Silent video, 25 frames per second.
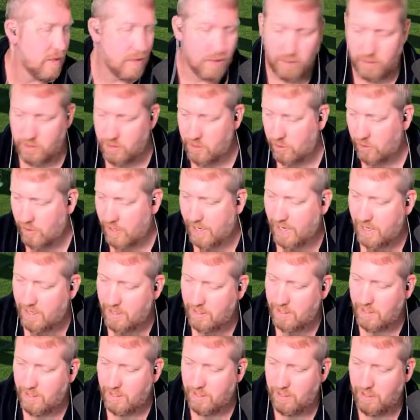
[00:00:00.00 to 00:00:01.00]
So I
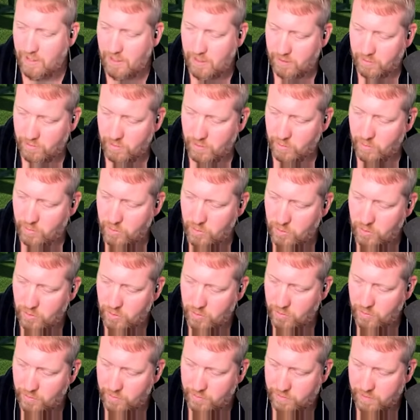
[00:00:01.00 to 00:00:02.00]
did
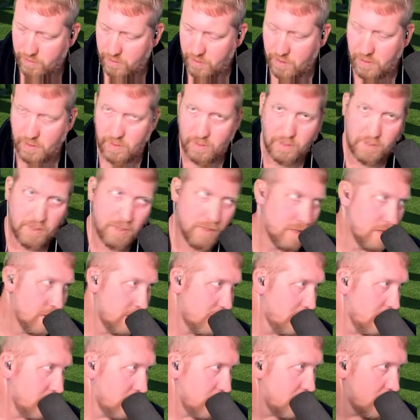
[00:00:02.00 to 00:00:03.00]
remove
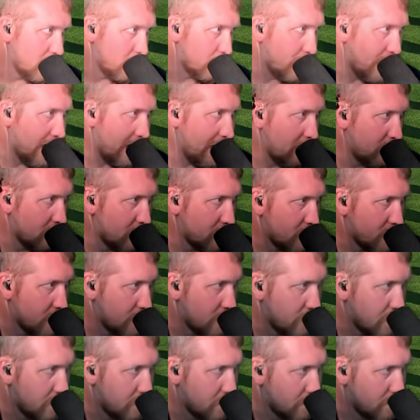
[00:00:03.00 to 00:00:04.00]
the paddles
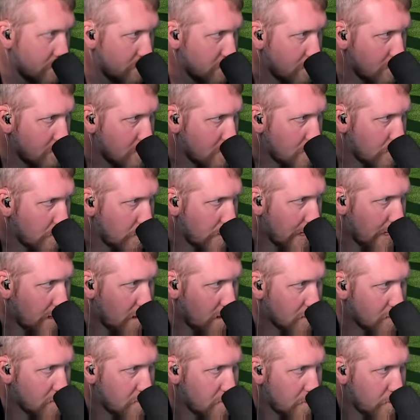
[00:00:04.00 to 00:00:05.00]

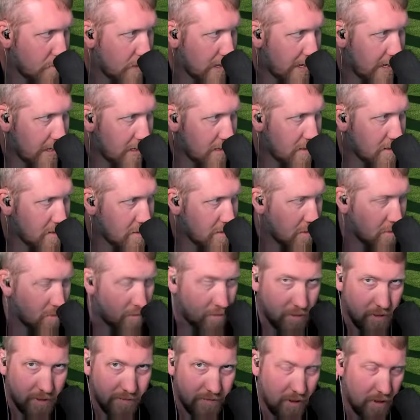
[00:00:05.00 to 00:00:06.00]
from the back. So
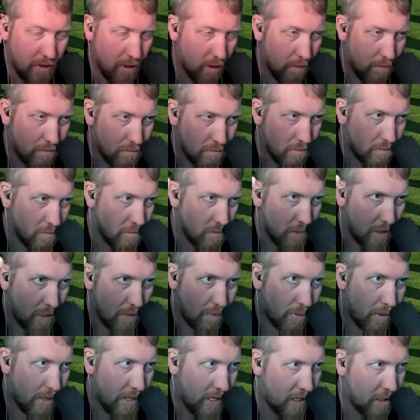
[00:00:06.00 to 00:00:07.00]
if when I'm
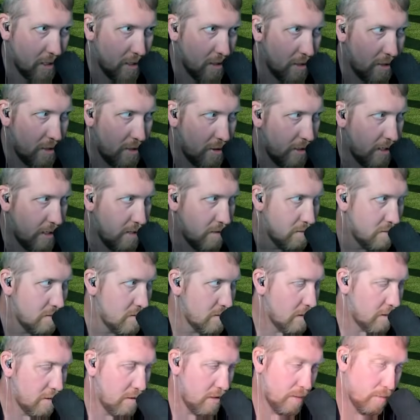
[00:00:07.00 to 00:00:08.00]
playing Call of Duty,
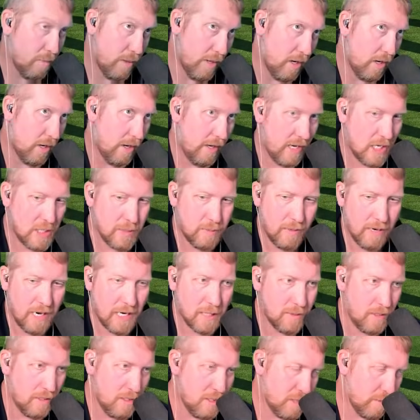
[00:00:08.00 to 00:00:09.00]
although I play it on Xbox, but
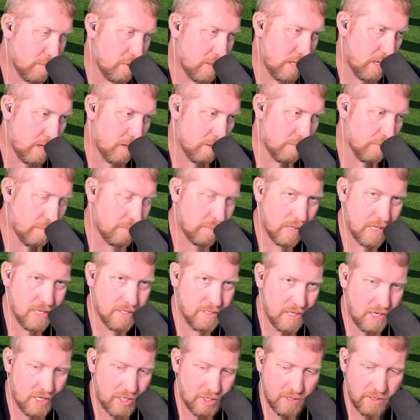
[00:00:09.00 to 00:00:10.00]
I used to play it on
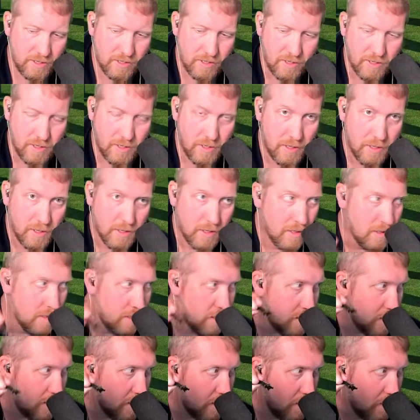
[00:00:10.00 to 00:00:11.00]
PlayStation,
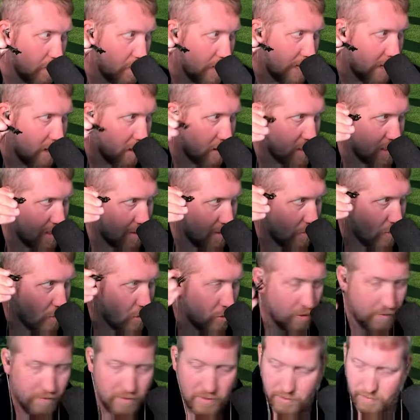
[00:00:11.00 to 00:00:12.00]
the paddles are
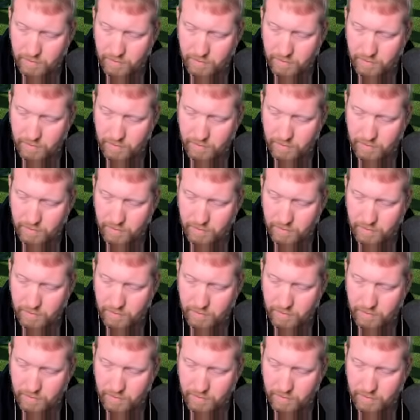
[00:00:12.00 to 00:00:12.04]
removed.